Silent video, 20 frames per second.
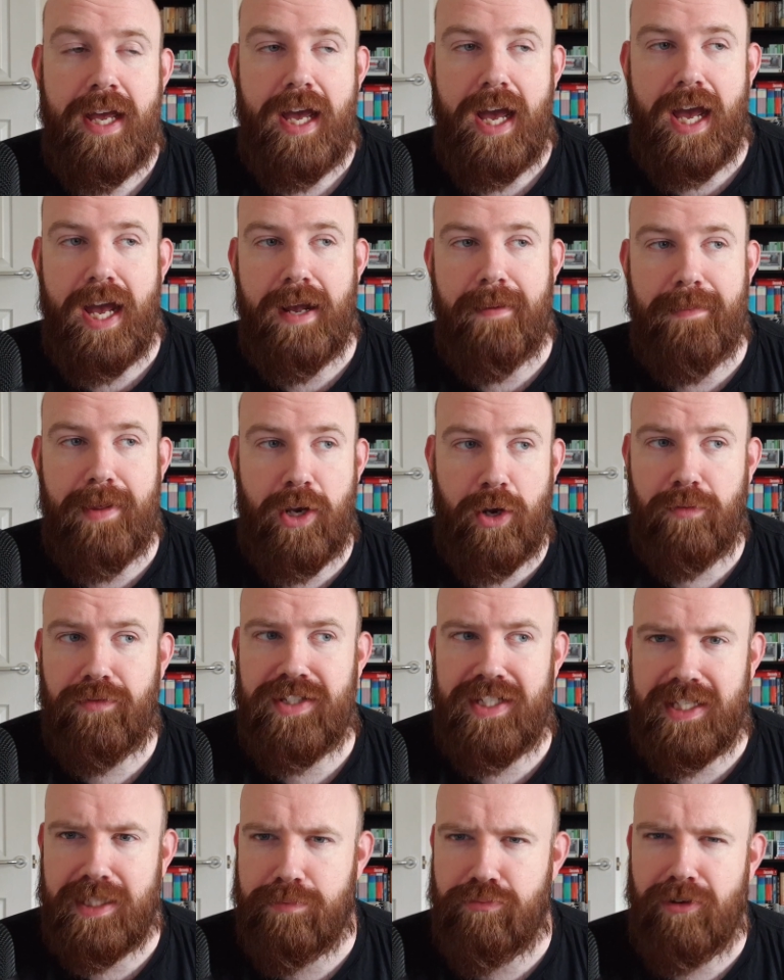And
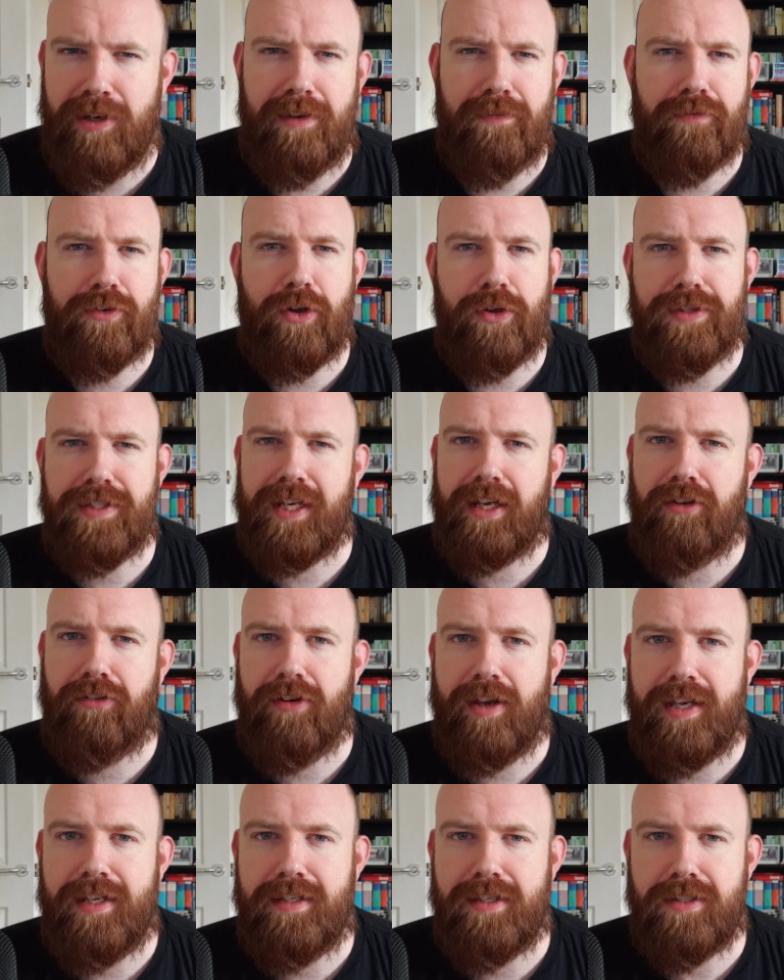obviously it's brilliant for content
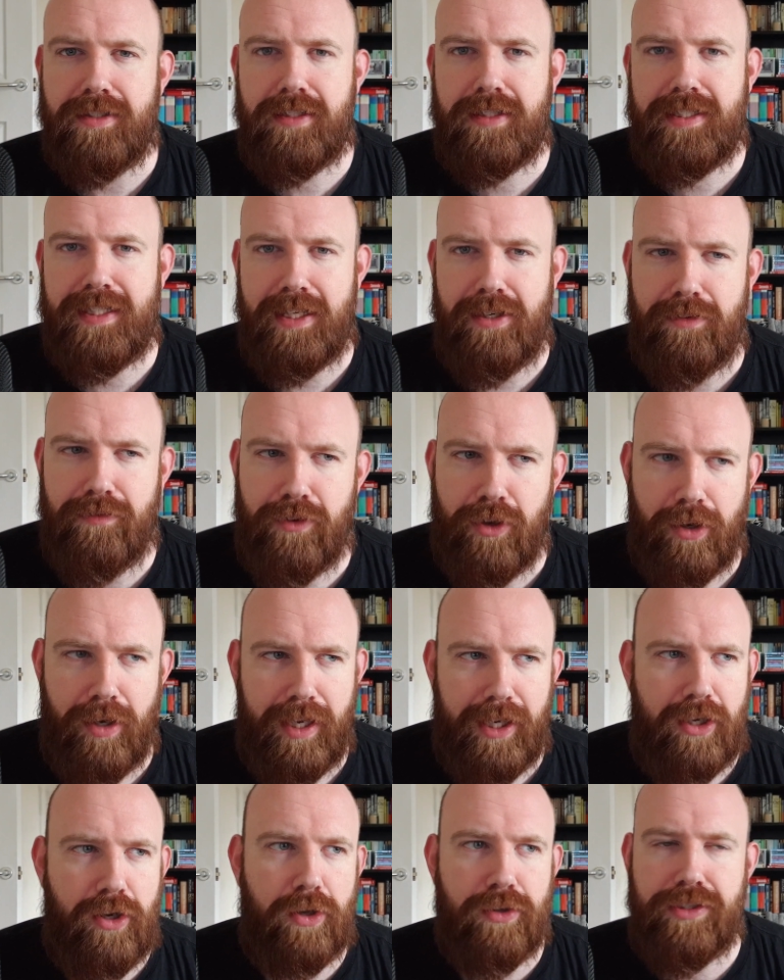creators, because then you've got
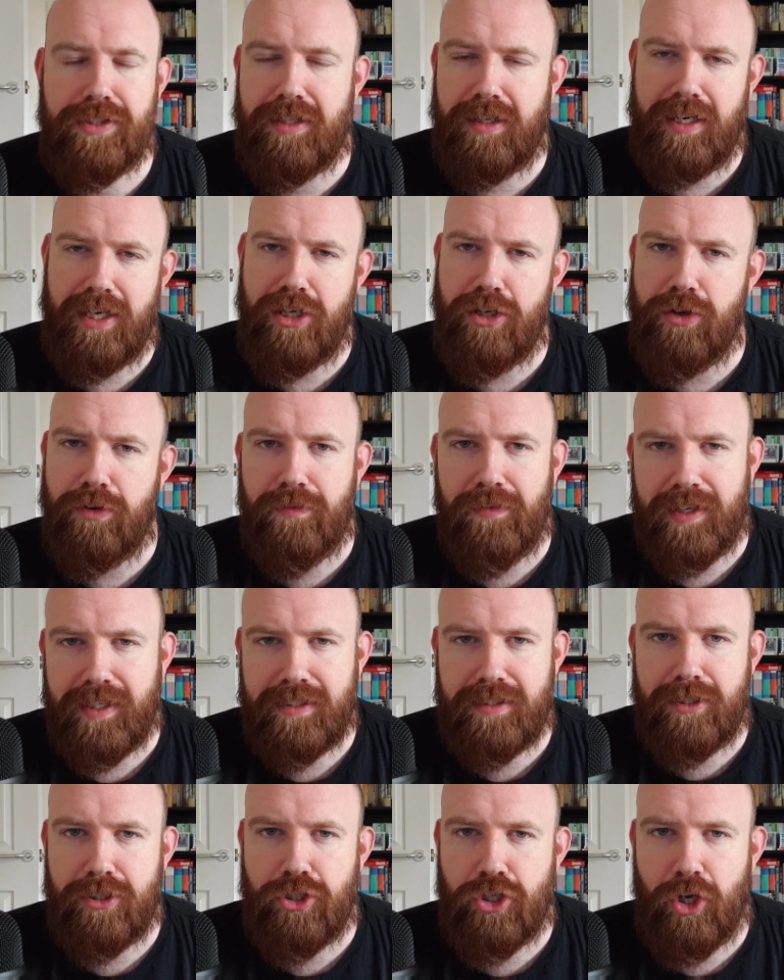like constantly new things
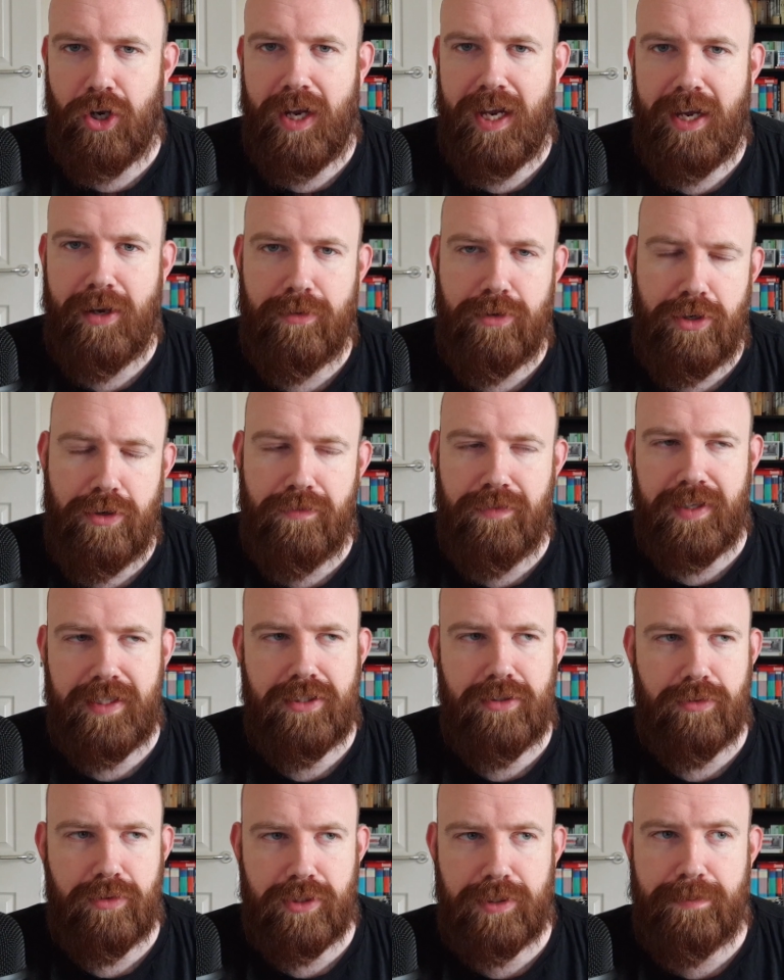to try out, new things
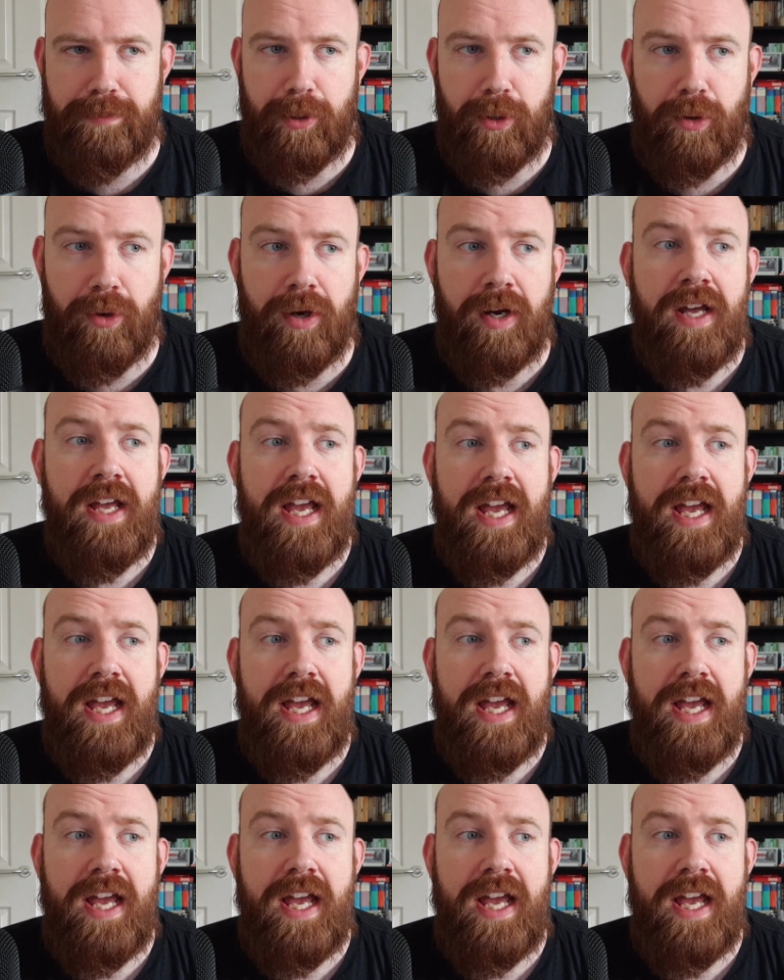to explore.